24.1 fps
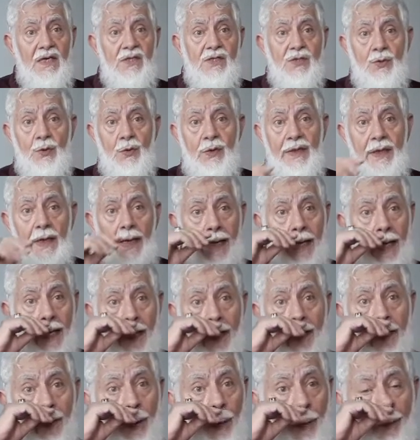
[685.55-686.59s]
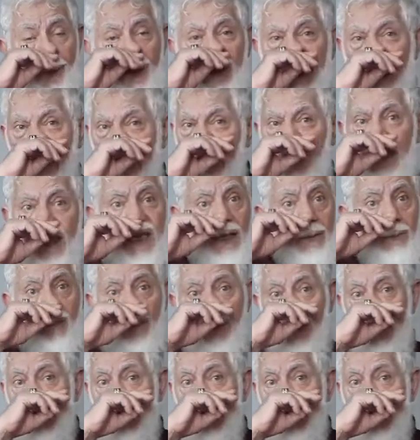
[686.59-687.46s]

so they can obtain them